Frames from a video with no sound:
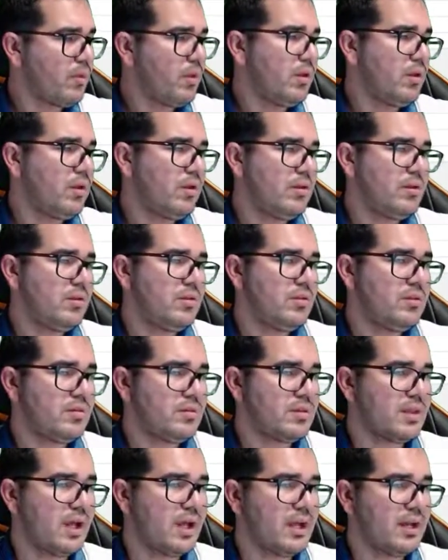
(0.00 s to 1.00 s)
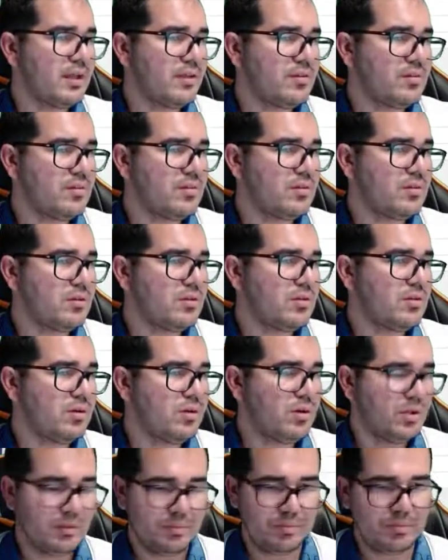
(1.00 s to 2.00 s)
Status. So I'm gonna
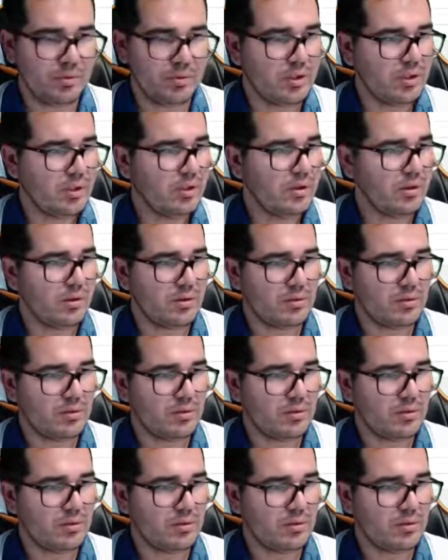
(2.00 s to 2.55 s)
put here